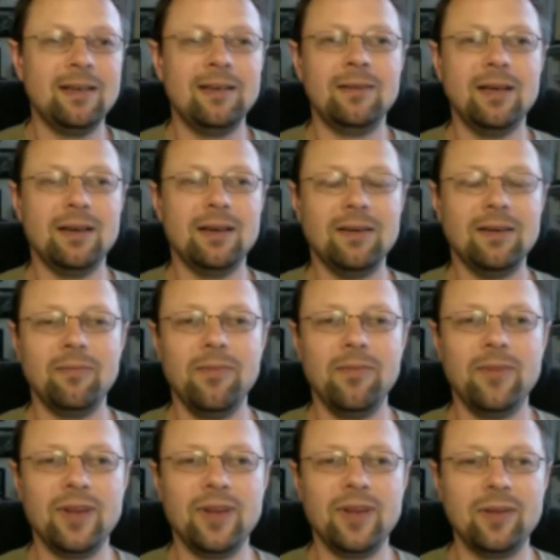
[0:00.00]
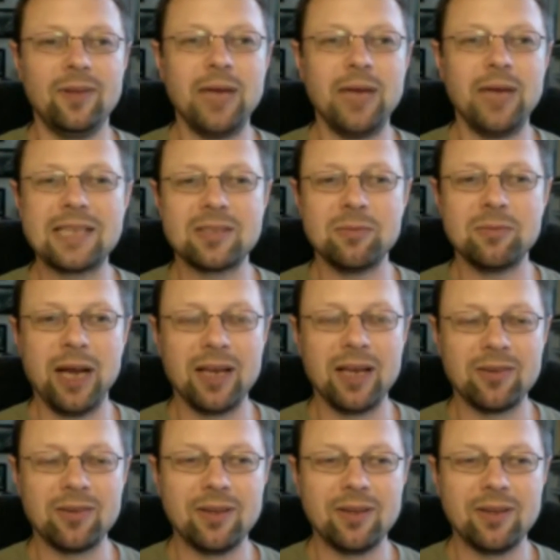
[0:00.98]
the
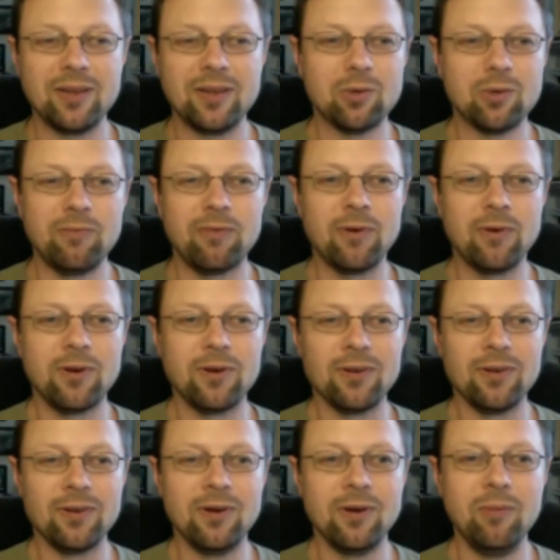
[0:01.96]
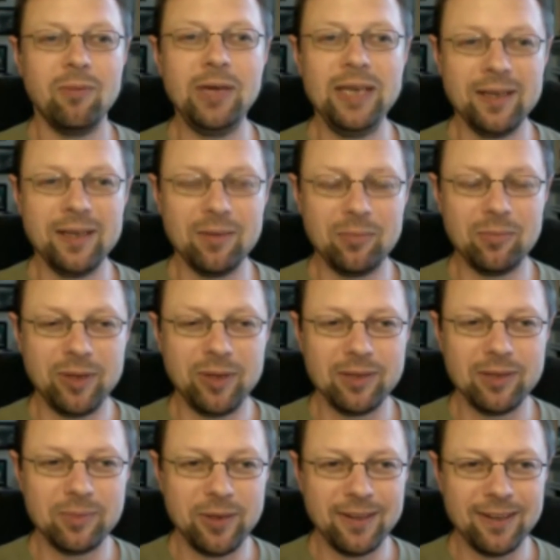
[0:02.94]
Mastermind Group for media
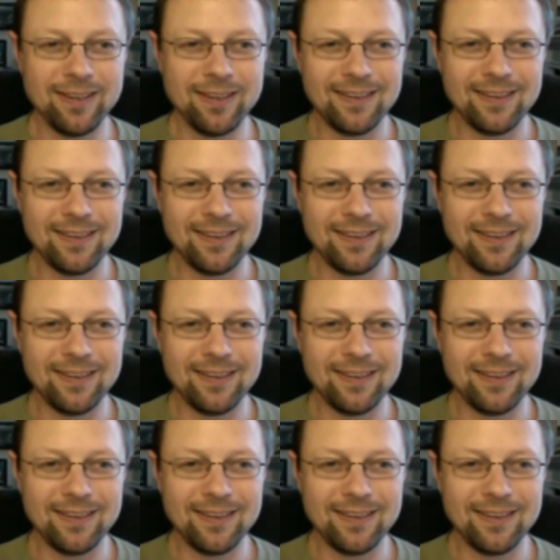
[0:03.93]
people,